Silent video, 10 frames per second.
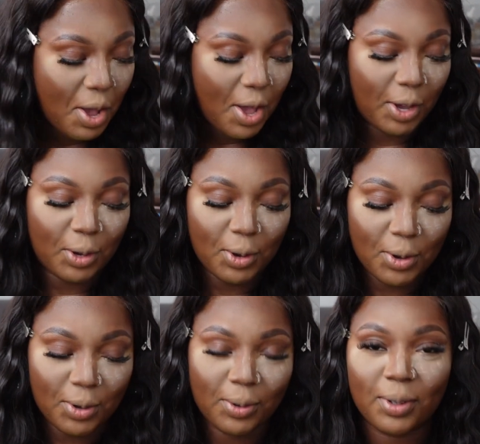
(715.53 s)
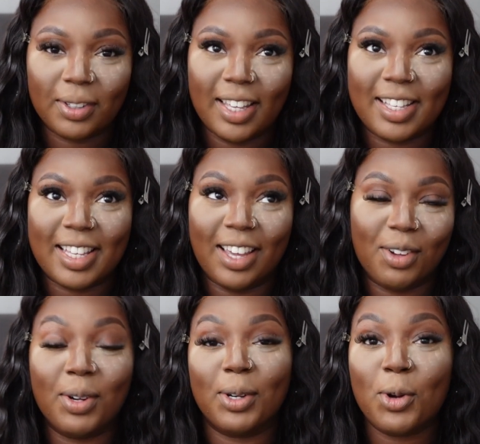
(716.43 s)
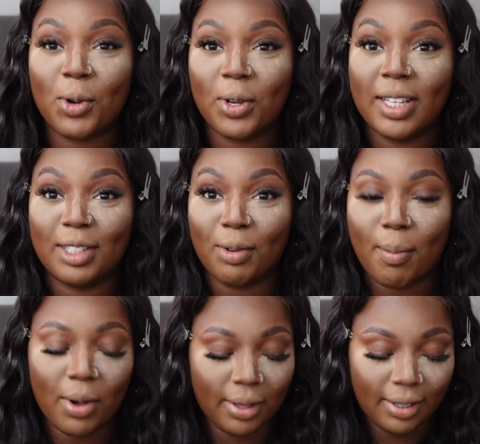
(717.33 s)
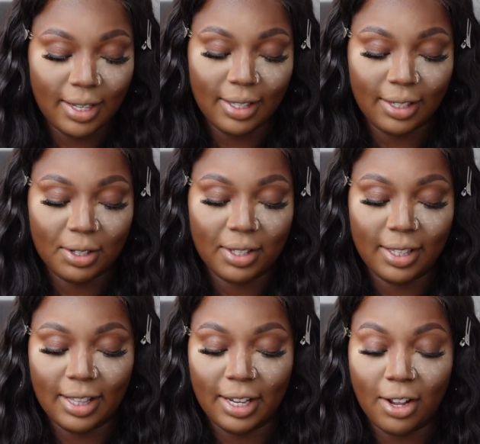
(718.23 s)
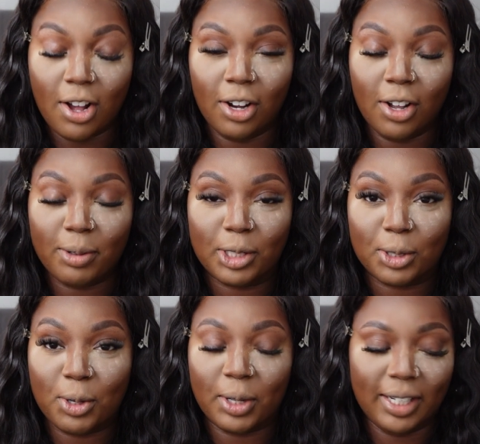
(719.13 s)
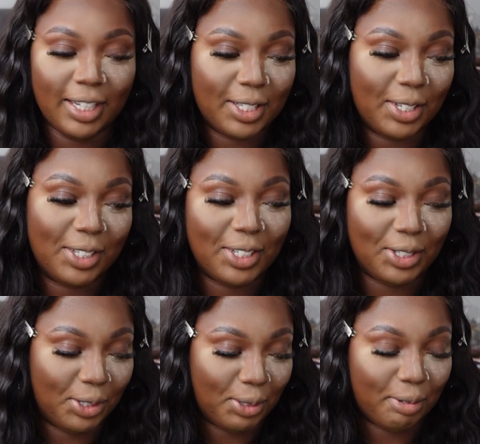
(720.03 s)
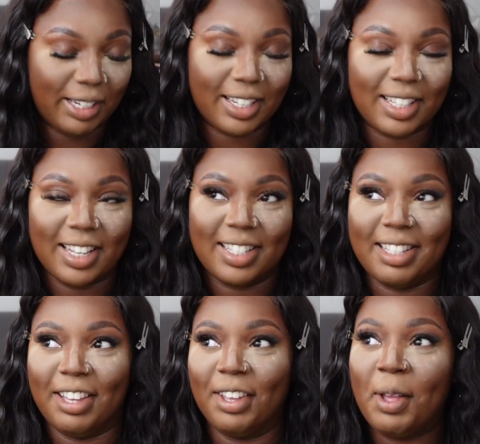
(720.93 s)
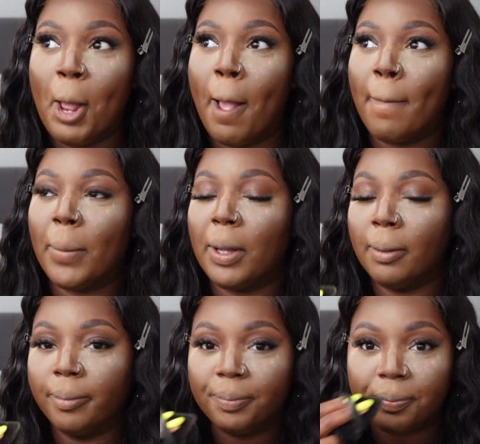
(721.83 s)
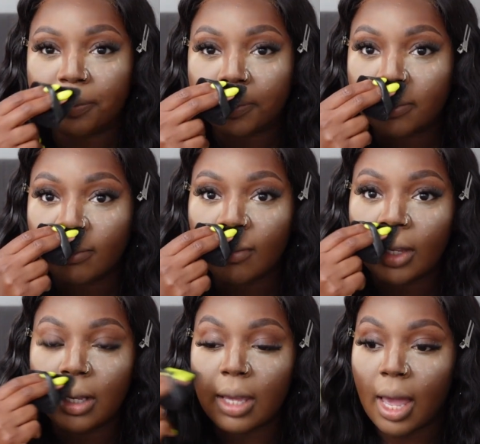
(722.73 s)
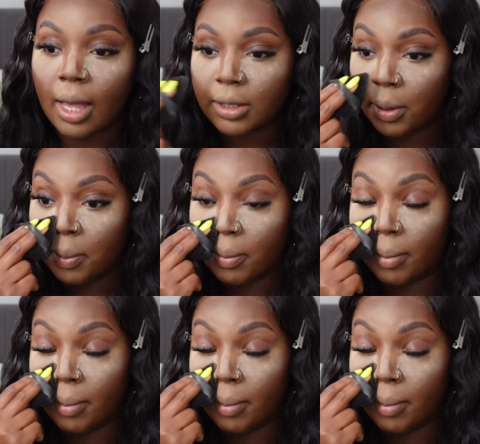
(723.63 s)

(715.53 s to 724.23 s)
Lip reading: her Coco is here. Well, Coco is grandma in Ngala, which is Congolese, and she's just really excited to see her. But yeah, so my